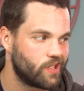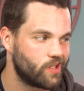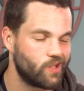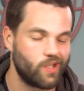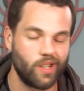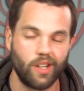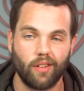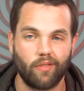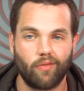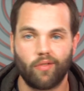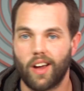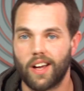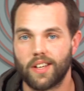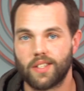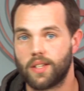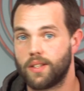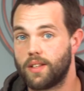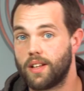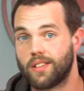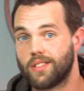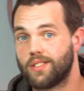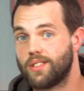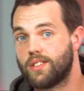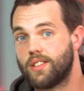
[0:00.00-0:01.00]
says ZFS.
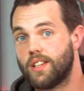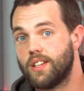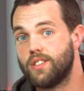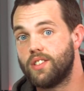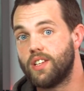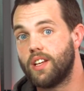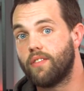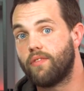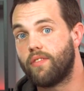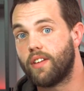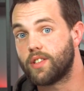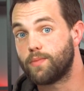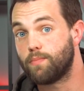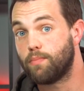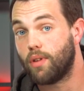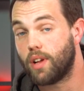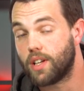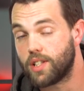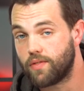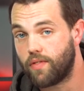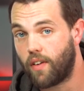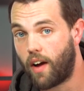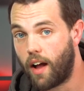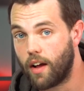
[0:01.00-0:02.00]
It doesn't say ZFS
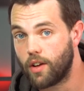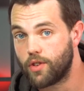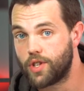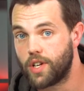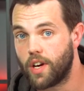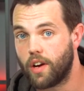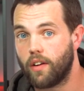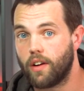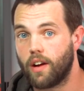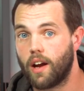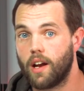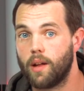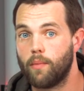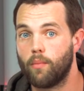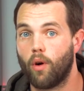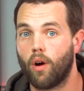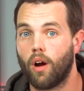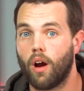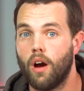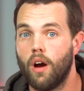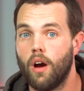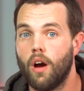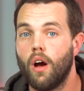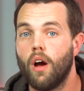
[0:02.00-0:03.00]
plus file sharing
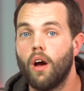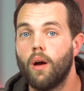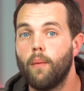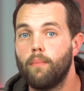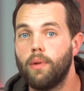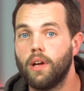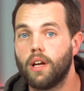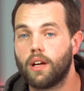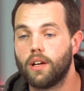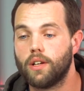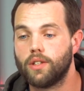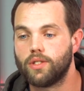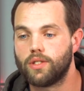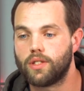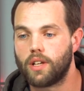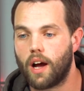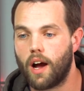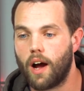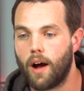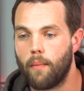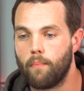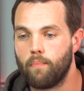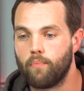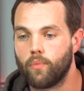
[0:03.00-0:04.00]
anymore because
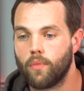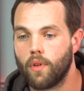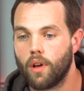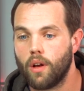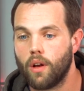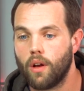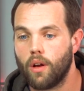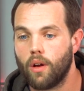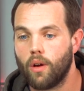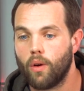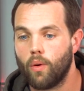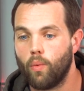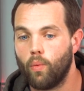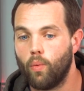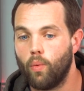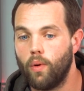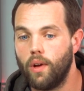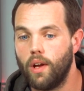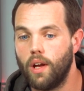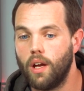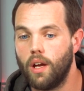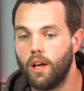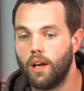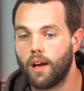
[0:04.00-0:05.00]
I'm
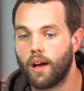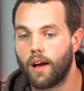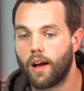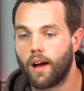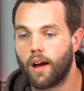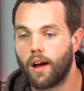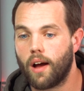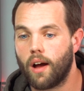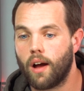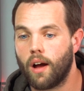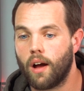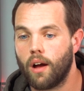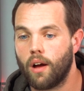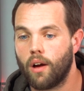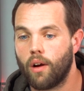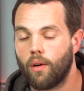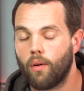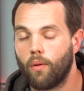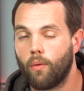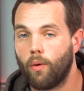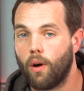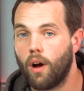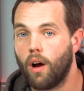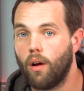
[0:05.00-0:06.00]
going to
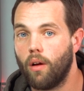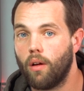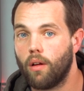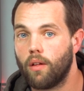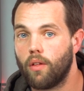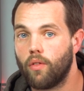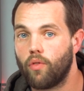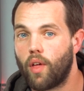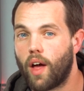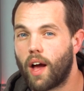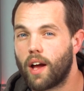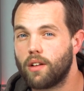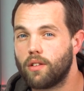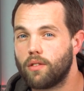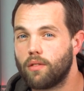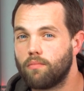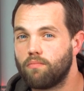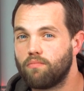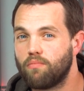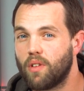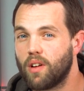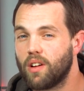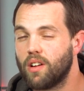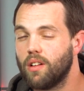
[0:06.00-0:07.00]

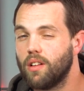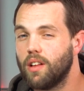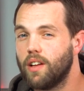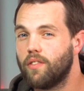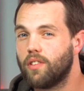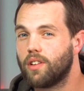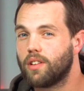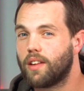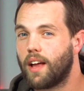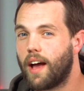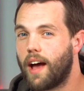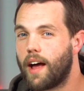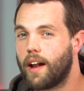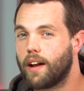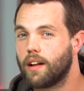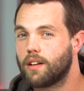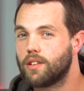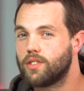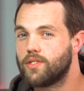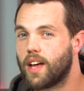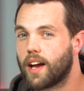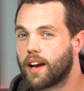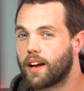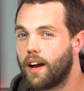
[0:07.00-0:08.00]
leave it at that
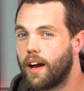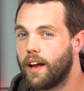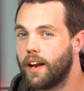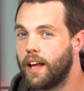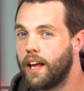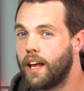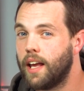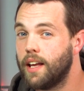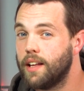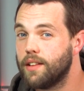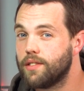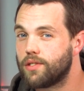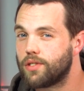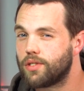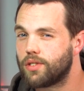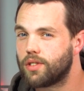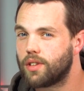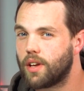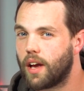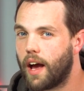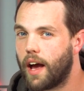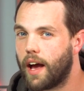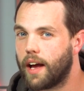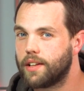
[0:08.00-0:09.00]
because that kind of hints
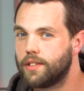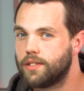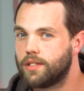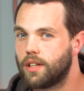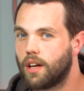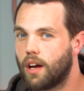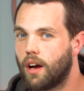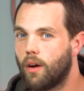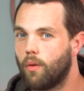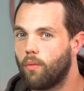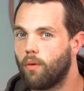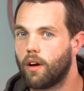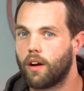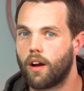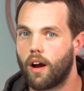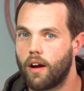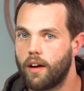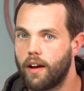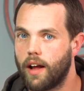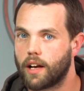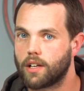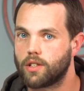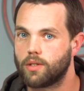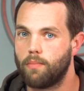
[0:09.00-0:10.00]
at what
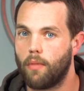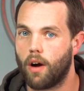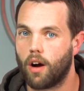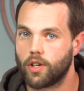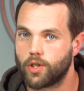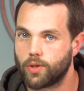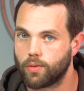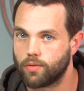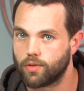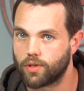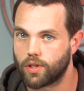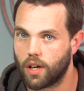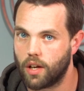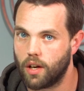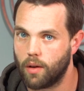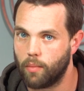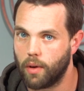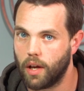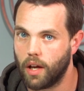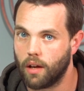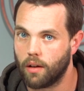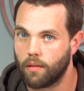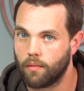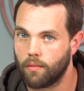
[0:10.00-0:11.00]
our next module is going to
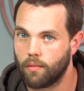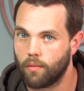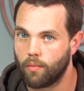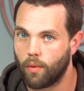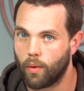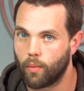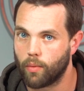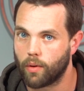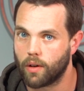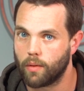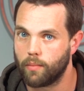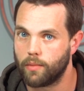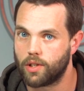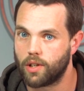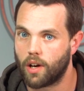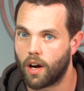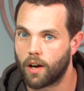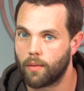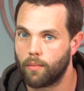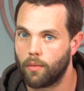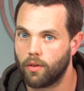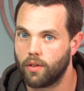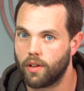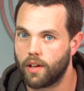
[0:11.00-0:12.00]
be, what we're going to be
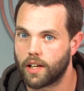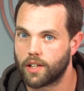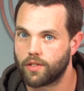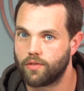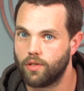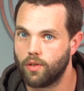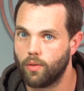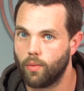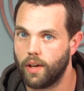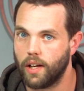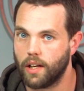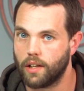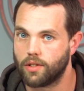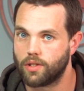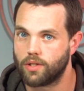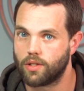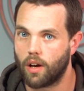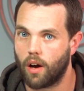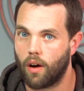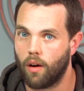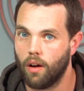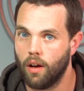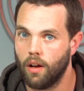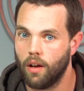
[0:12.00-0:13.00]
talking about in the next few weeks.
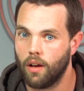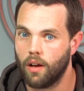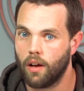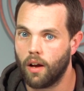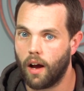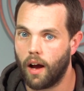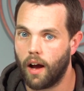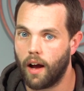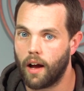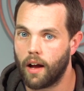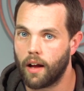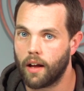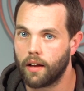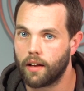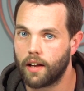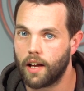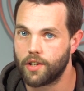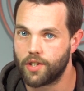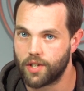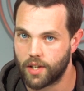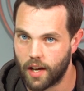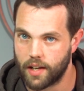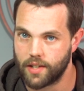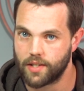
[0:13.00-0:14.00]
So
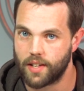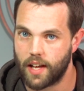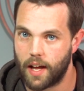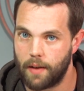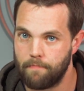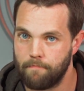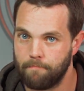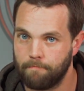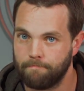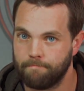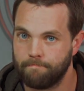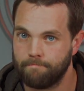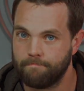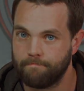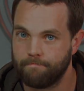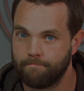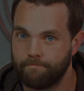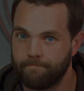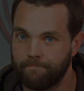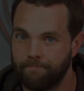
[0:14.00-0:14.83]
catch you guys then.